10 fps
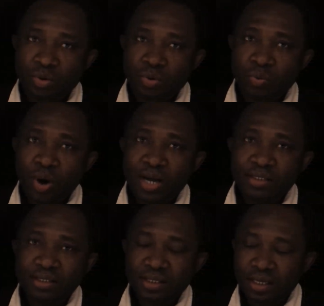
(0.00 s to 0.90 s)

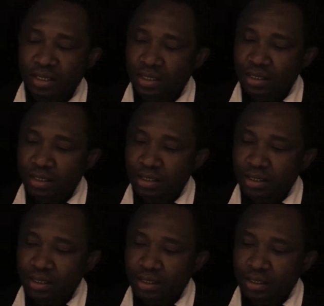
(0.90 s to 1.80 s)
Once
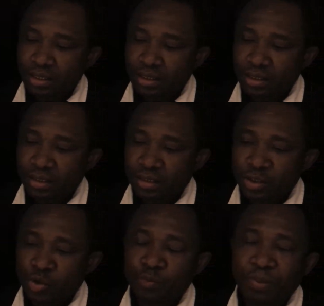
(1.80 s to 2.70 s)
the
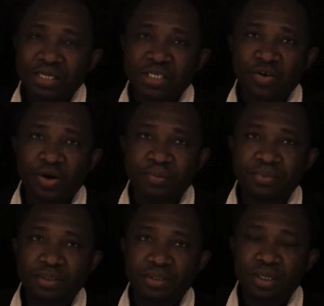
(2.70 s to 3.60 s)

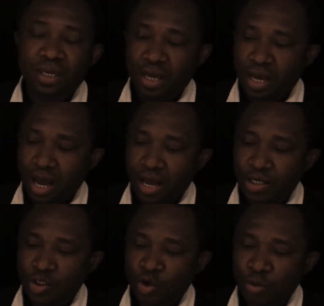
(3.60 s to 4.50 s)
superscript and
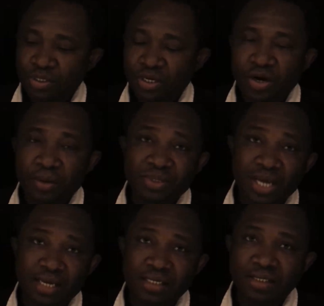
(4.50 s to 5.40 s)
the subscript
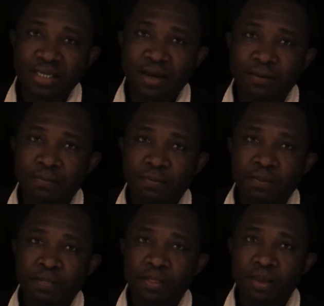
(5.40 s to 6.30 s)
are the same,
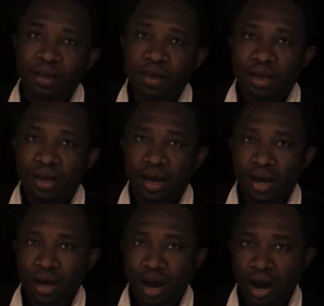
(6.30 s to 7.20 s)

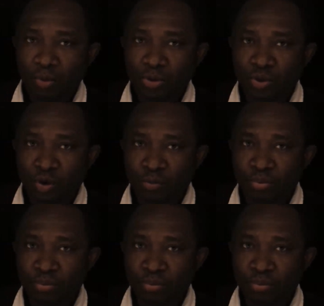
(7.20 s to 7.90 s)
I will stop.